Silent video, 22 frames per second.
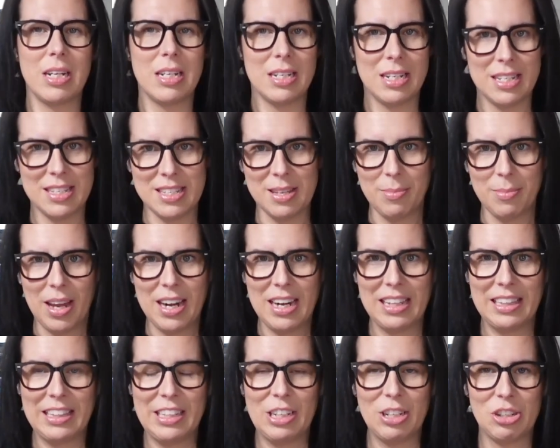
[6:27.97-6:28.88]
into some
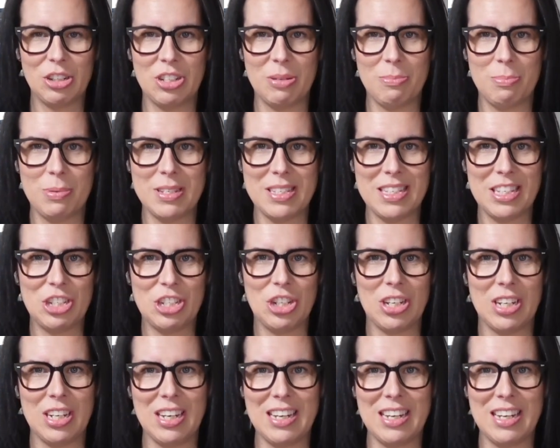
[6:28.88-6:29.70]
kind of leadership position.